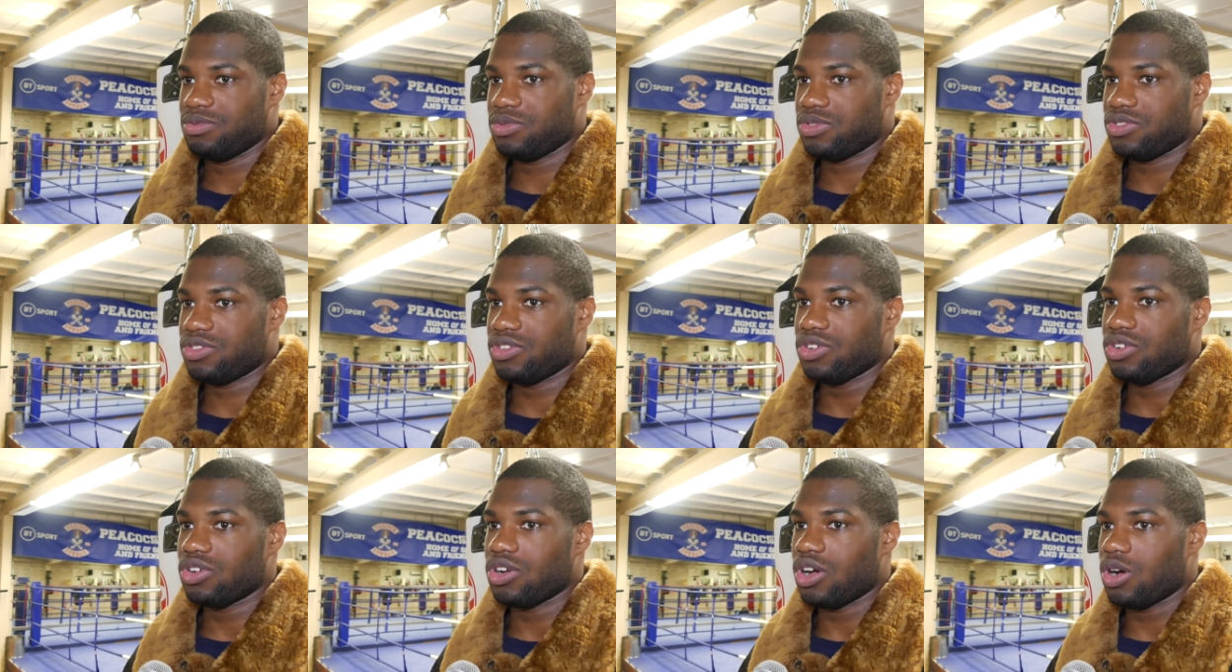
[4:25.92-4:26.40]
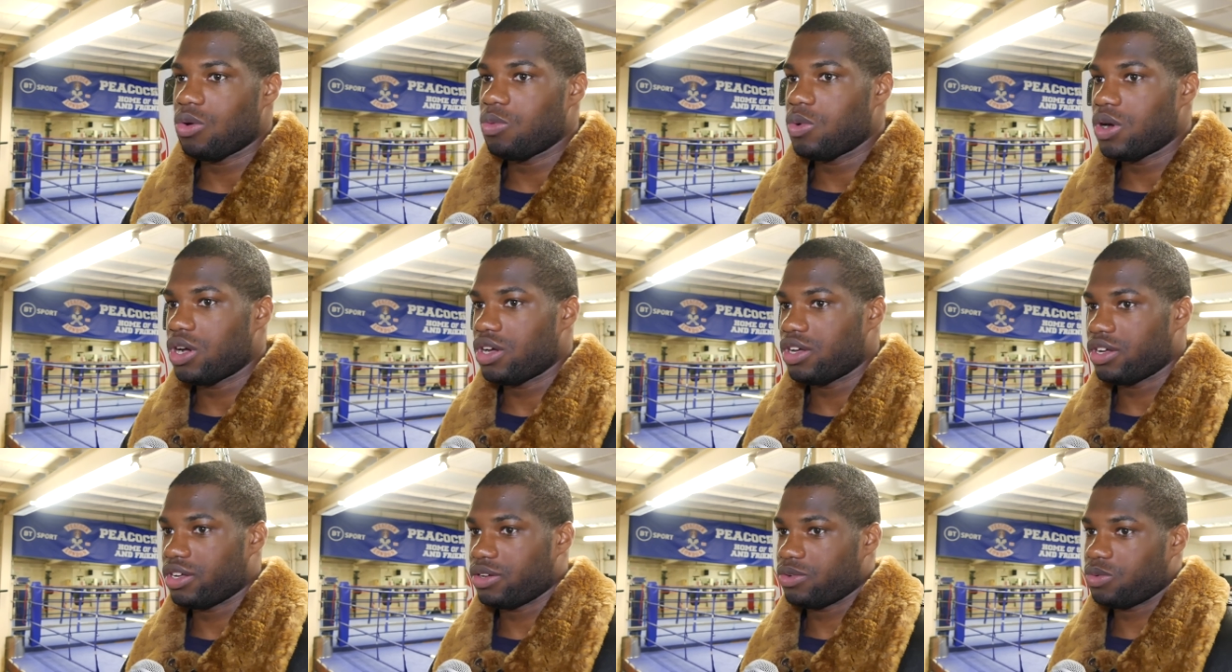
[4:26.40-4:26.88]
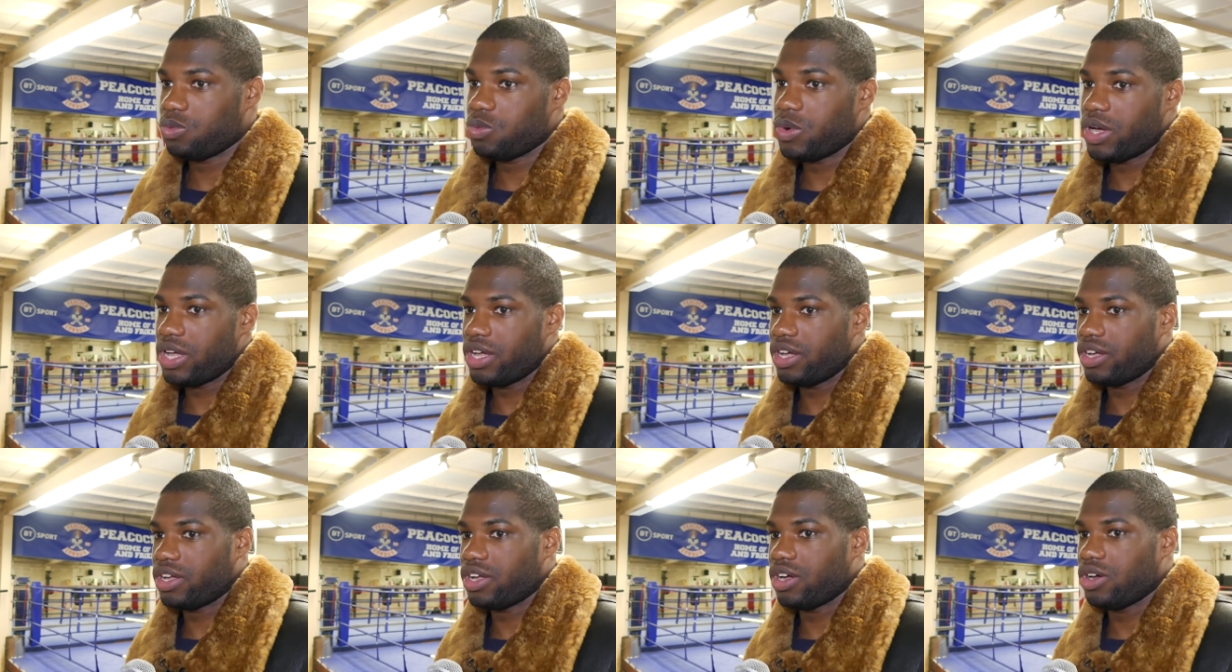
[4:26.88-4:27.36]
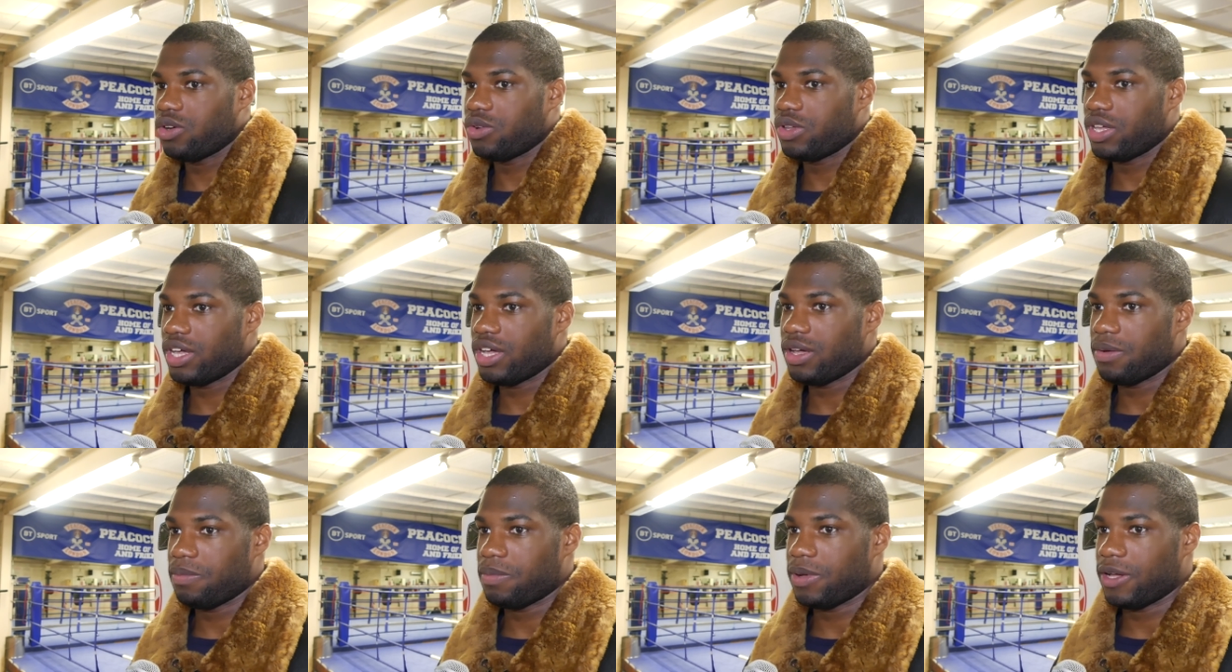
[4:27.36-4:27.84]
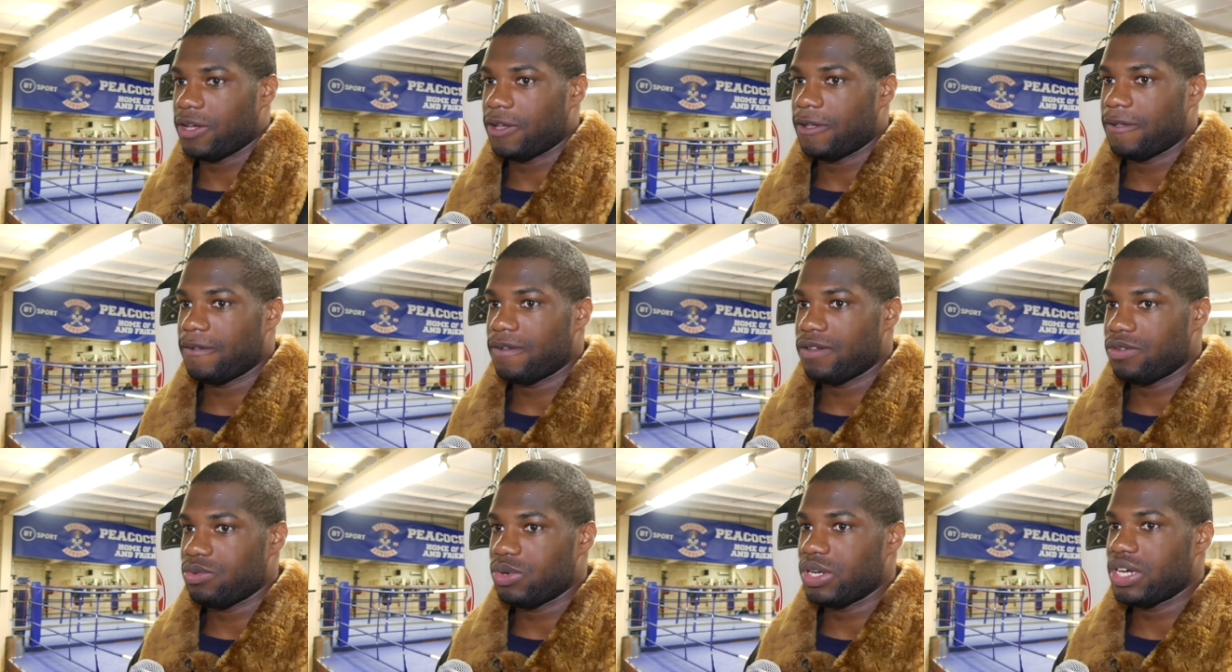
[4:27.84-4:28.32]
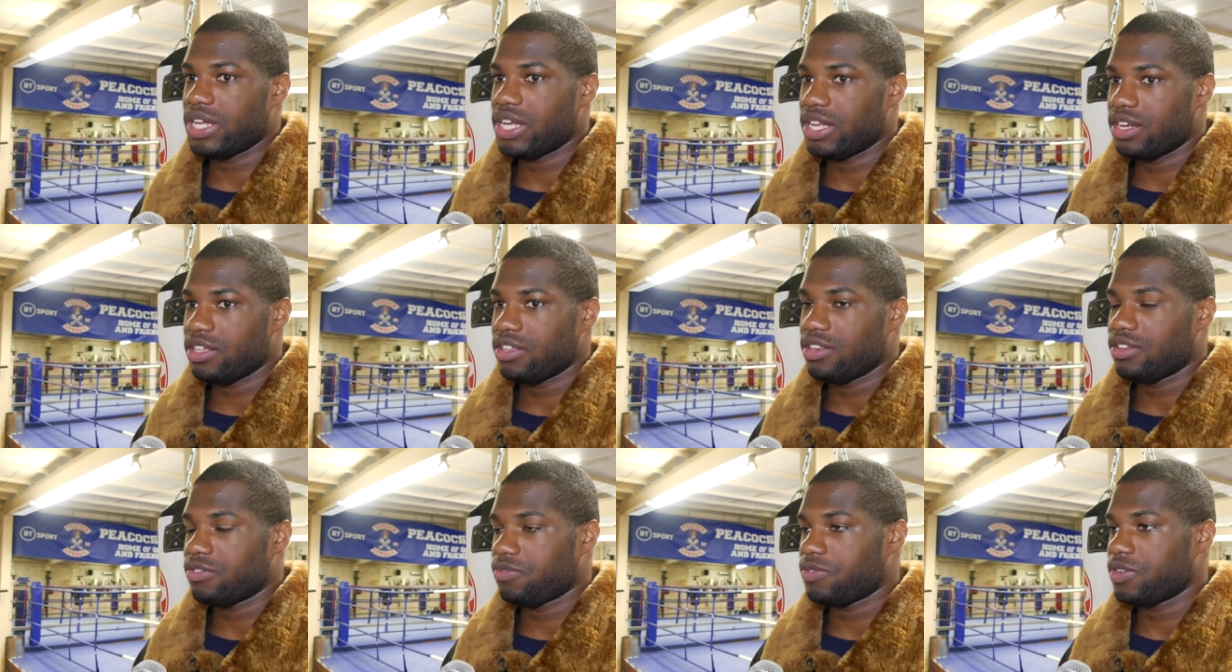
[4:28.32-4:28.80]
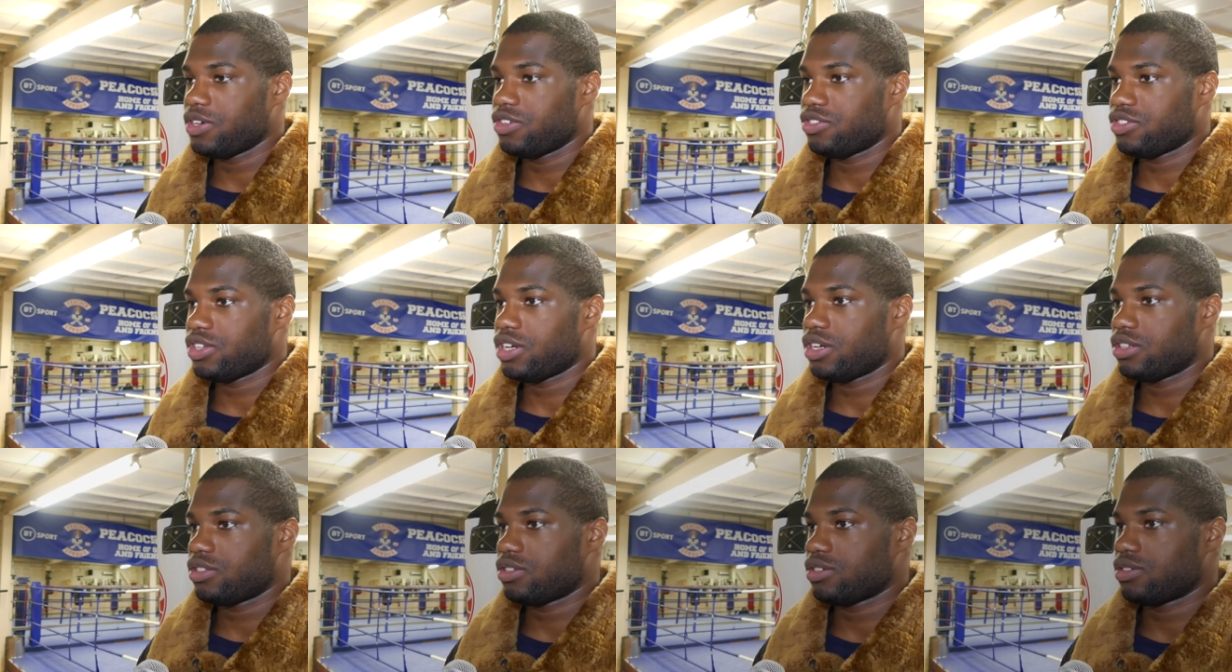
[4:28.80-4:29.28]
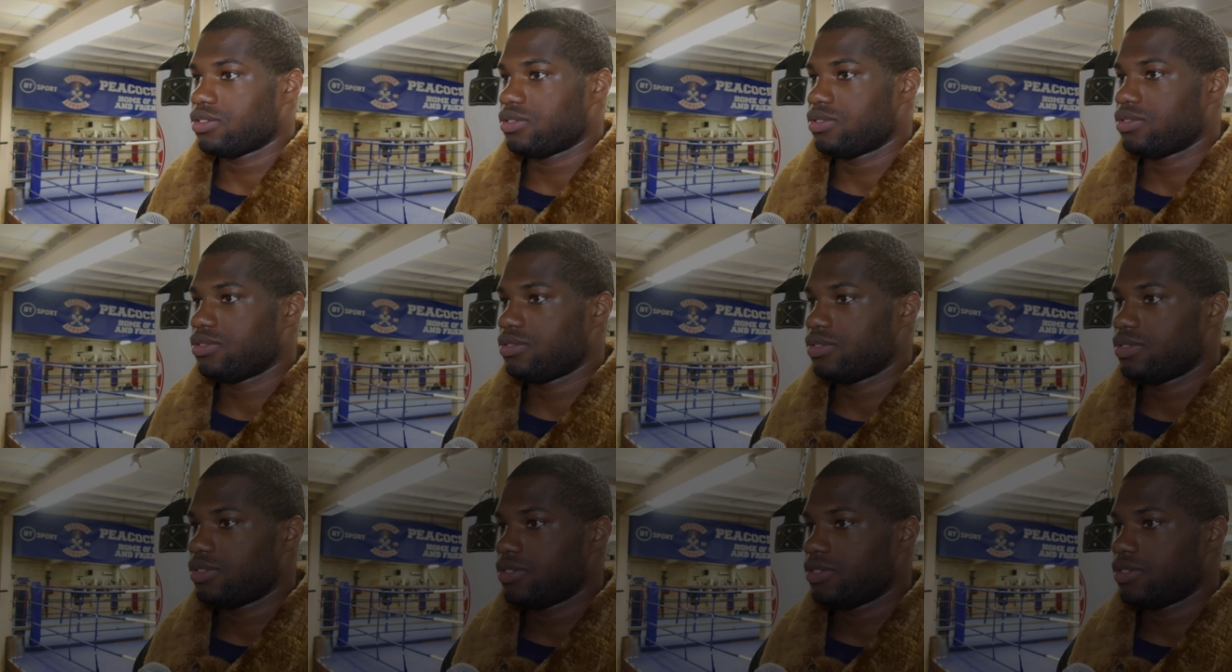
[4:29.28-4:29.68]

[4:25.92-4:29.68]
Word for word: still got a way to go yet, but we're nearly the finished article.